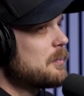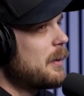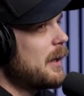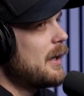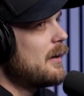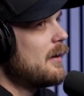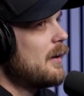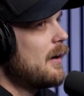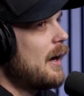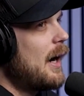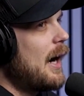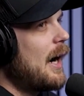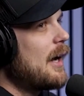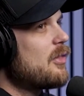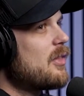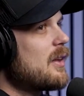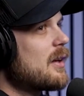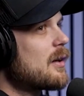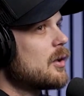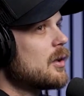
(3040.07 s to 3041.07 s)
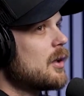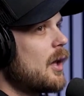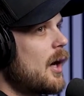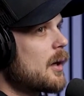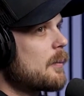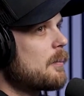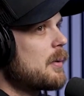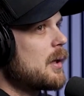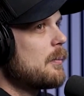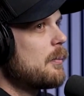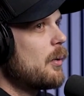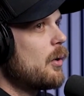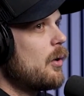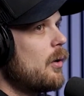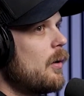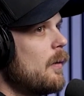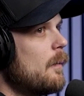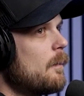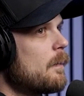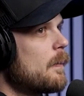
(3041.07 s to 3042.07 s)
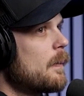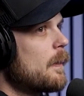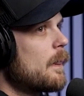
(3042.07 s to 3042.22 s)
but I think a lot of people